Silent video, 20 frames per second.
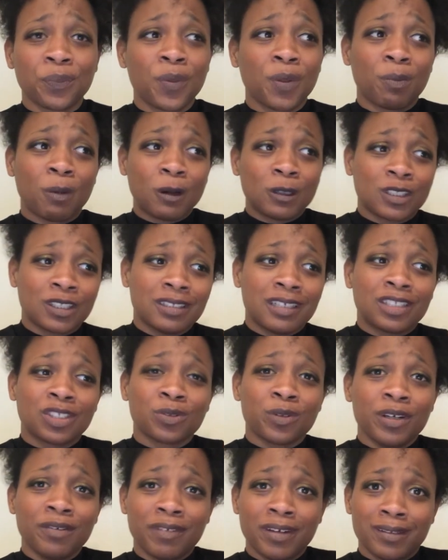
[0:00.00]
The person that's
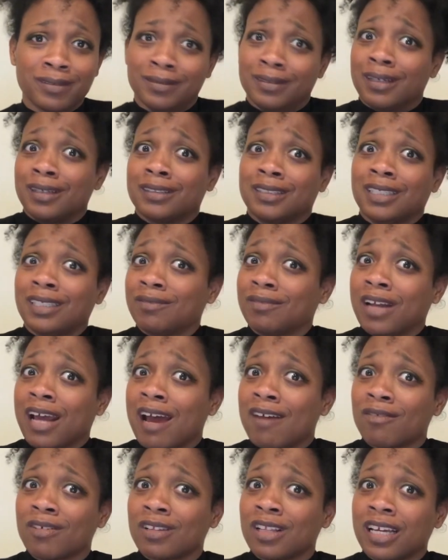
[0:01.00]
grieving doesn't even
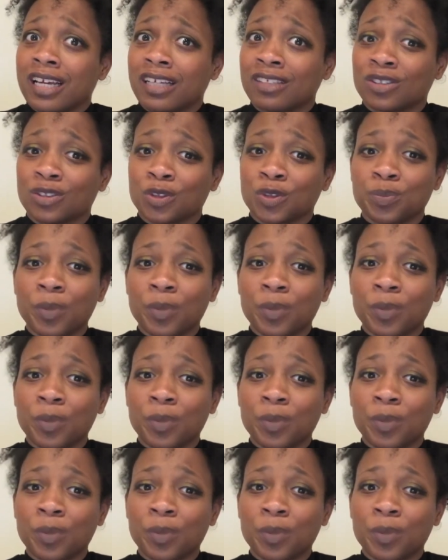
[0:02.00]
have all the answers.